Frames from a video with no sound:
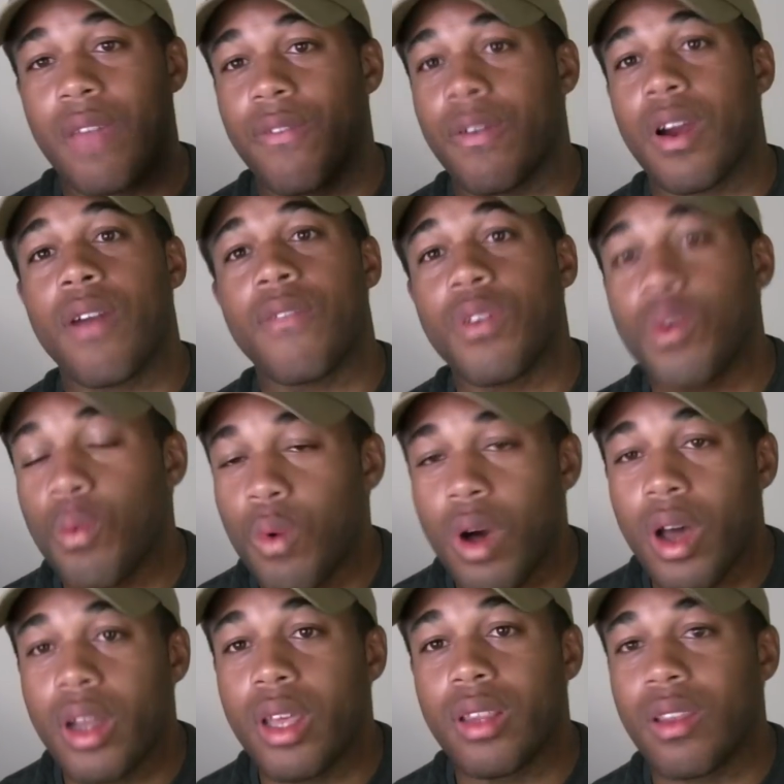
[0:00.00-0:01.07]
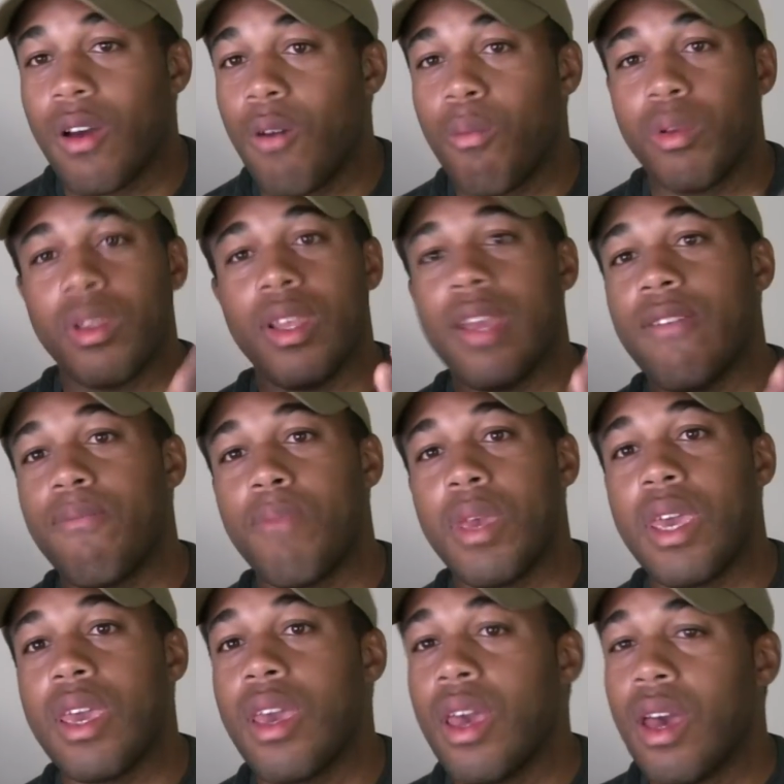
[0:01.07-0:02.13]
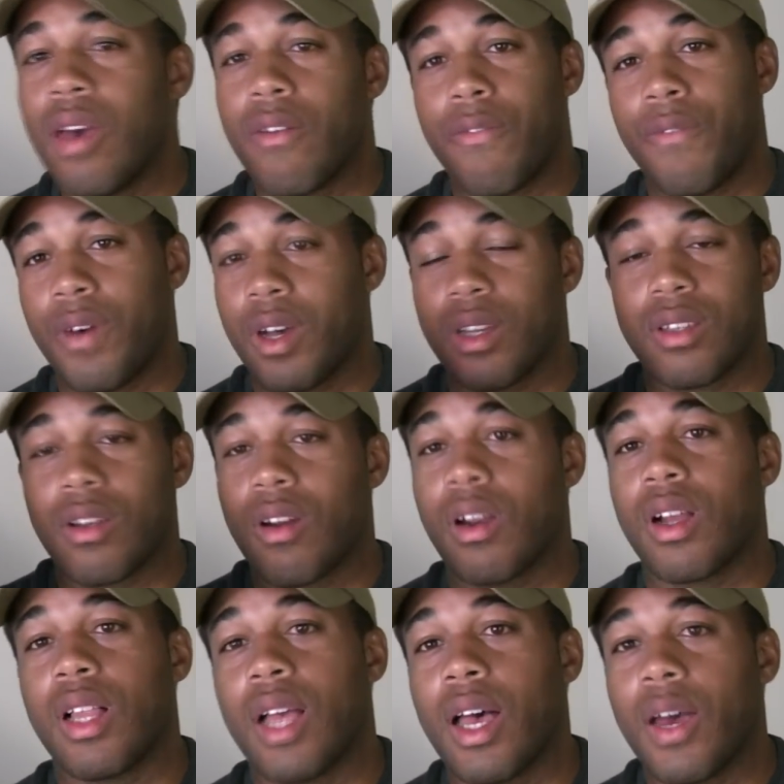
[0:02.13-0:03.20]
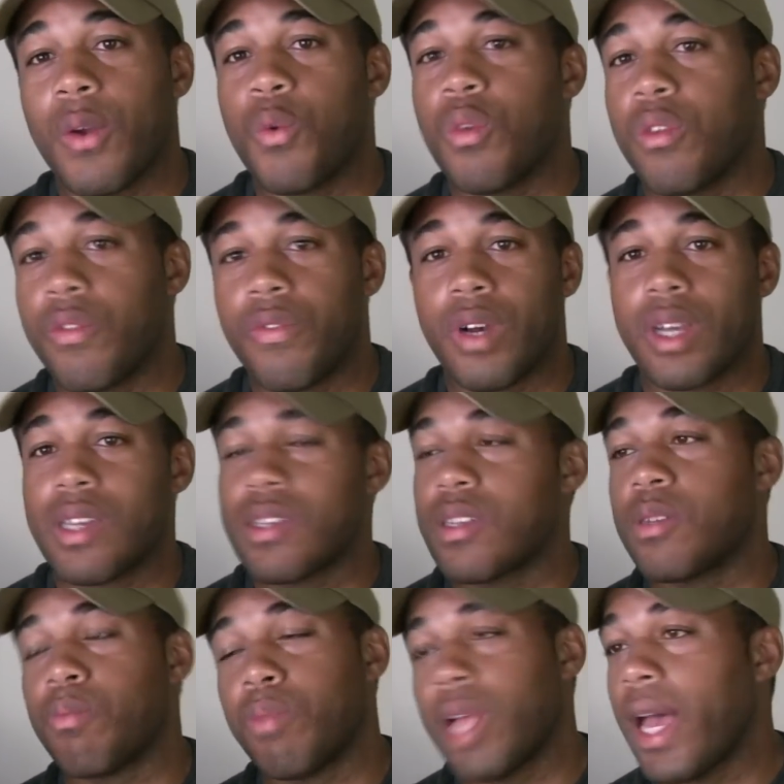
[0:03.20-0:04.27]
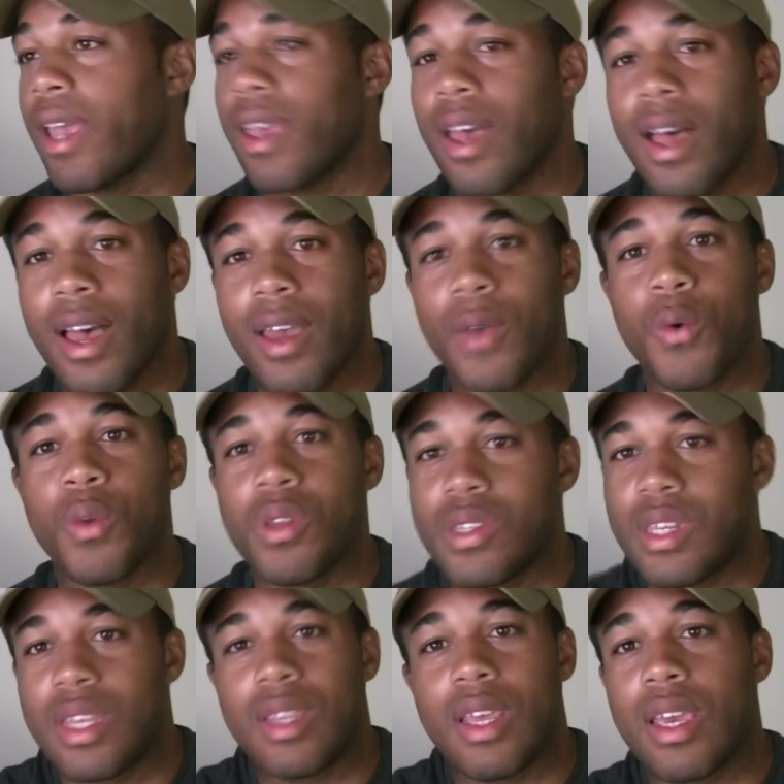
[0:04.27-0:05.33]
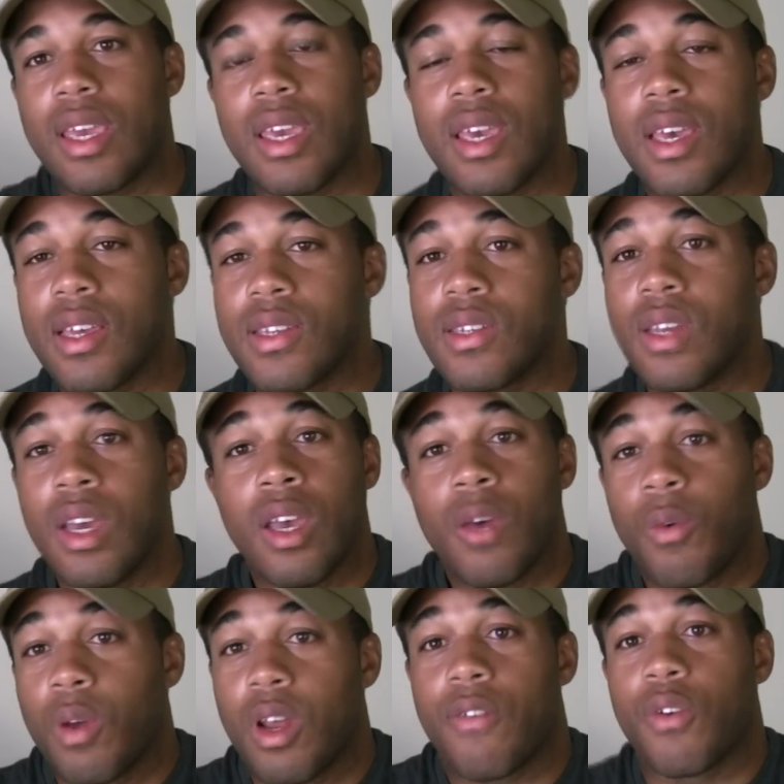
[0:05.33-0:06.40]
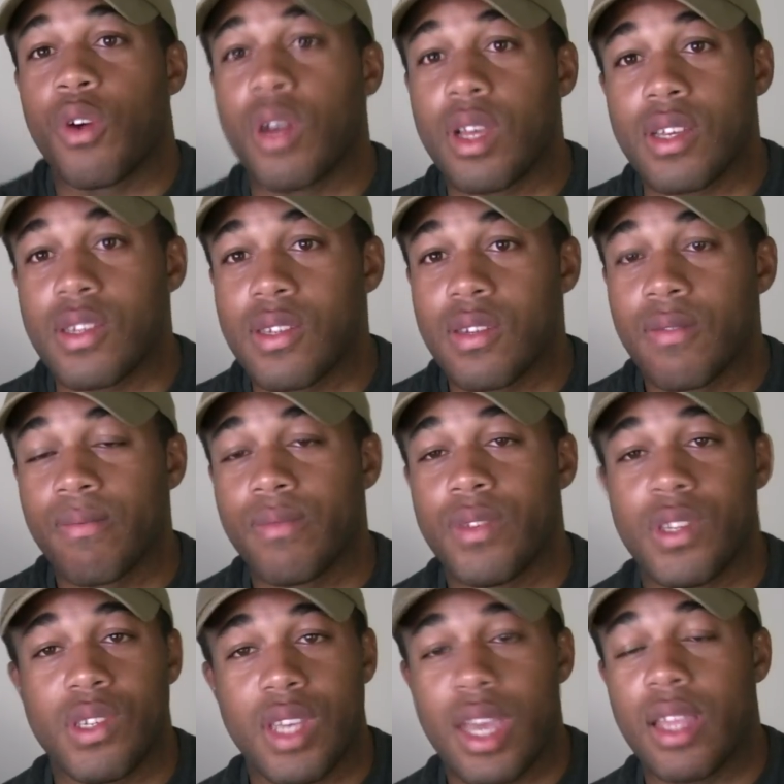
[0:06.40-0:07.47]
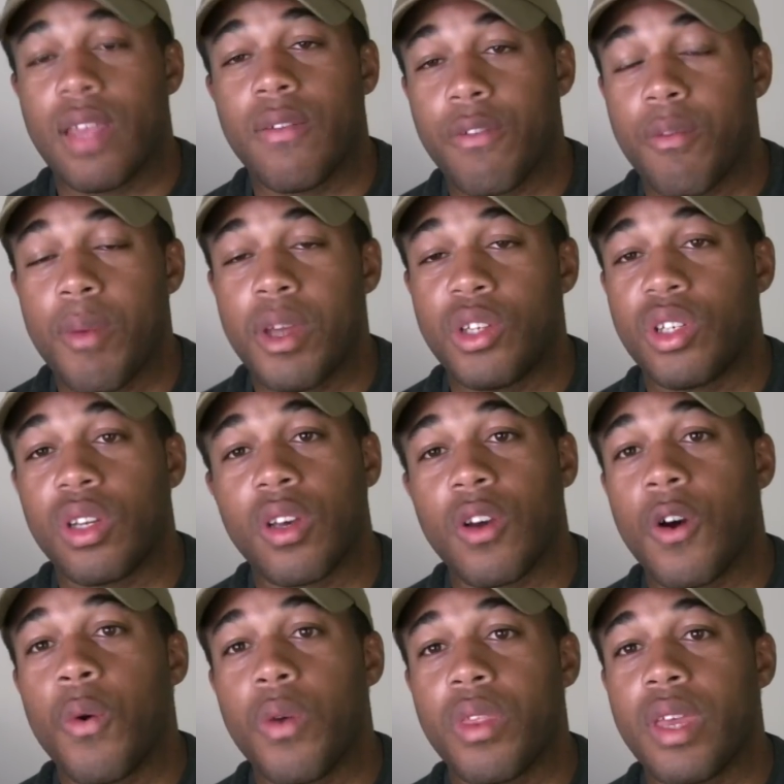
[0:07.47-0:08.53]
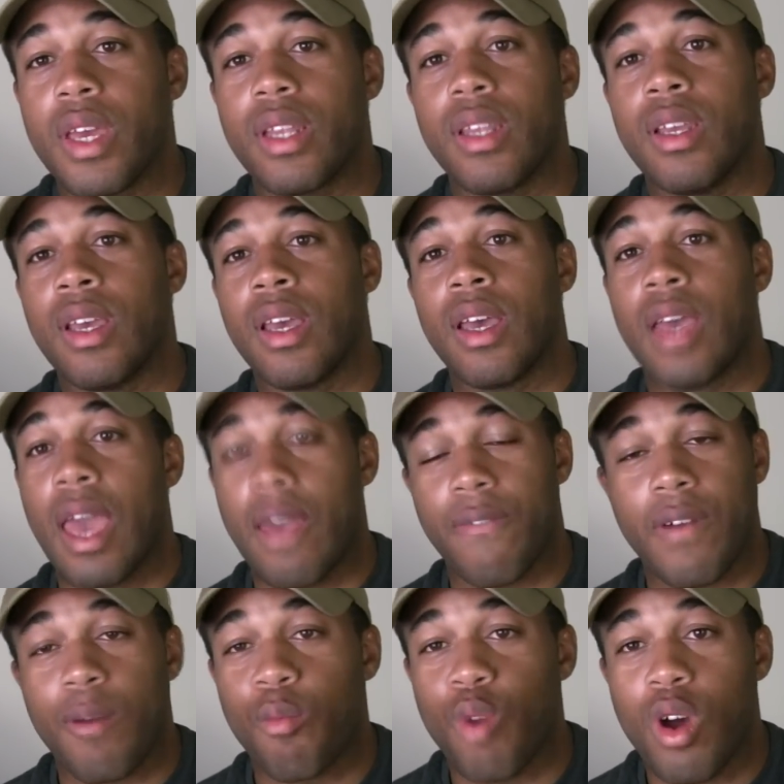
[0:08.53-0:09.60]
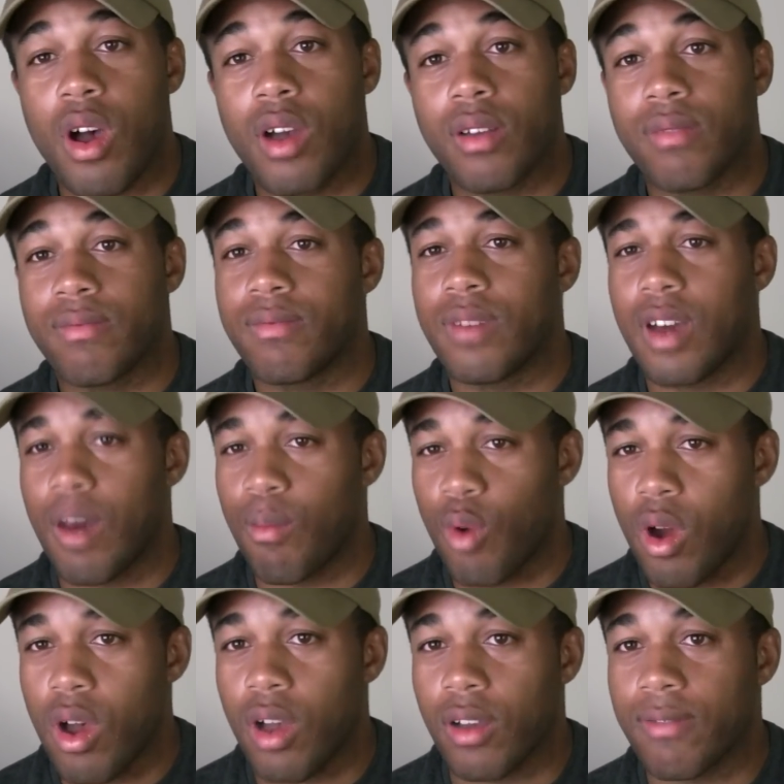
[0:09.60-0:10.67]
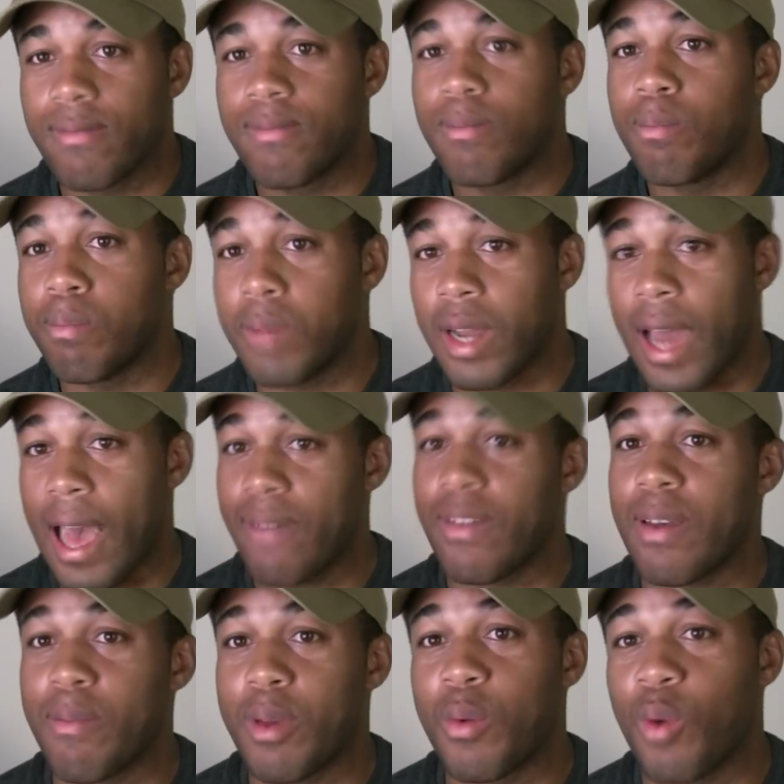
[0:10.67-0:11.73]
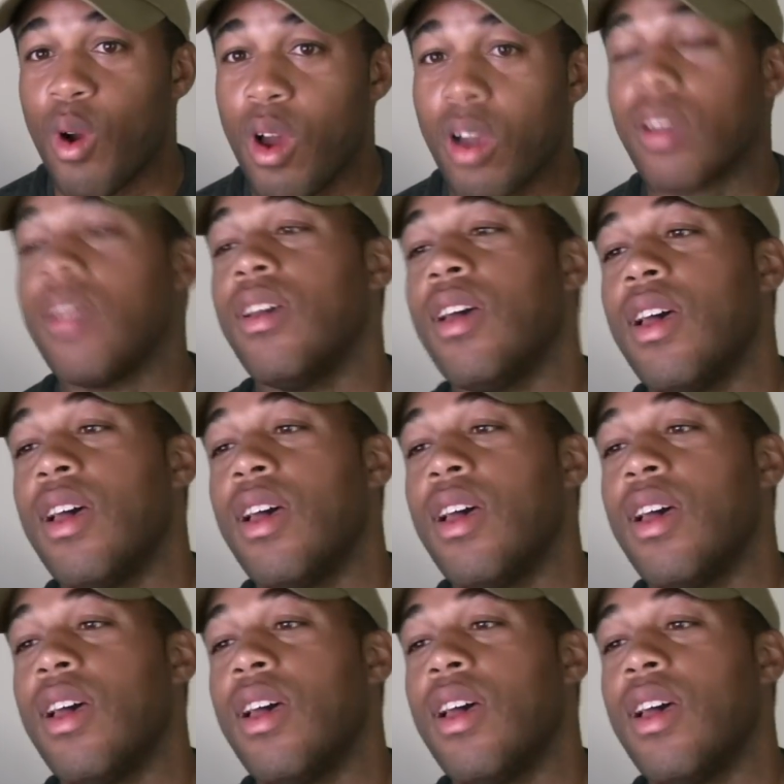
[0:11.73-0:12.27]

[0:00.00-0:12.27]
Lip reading: it for however you want it, don't believe me, fuck Dark Cloud, who the fuck is this black guy, who does he think he is, whatever it is, just take the information and go with it. If I'm wrong, I'm wrong, but have I been wrong?